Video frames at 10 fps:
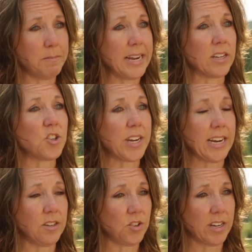make a
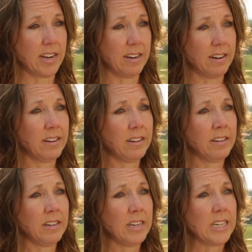change and
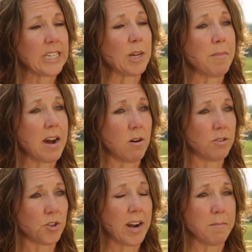somehow
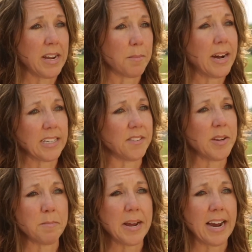try and make a positive
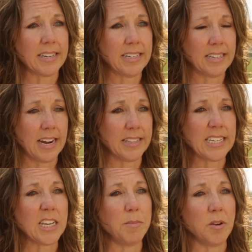impact on
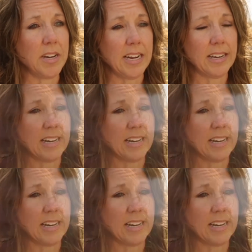this community.